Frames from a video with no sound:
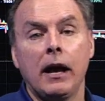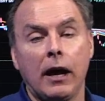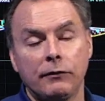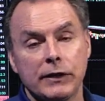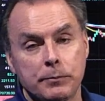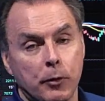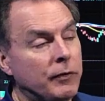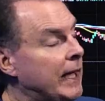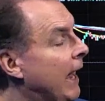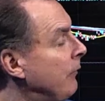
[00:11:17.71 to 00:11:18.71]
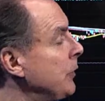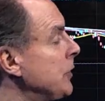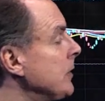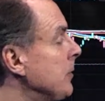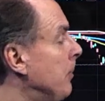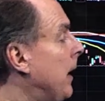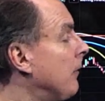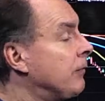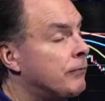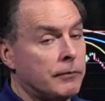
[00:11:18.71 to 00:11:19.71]
of these moving averages
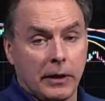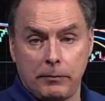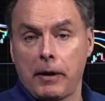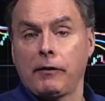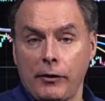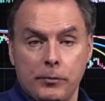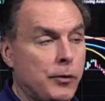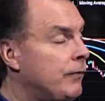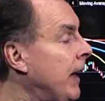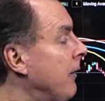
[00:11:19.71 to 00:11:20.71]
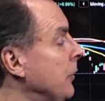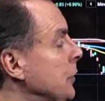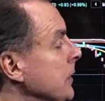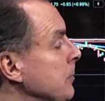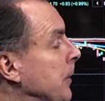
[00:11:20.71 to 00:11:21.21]
above other moving averages,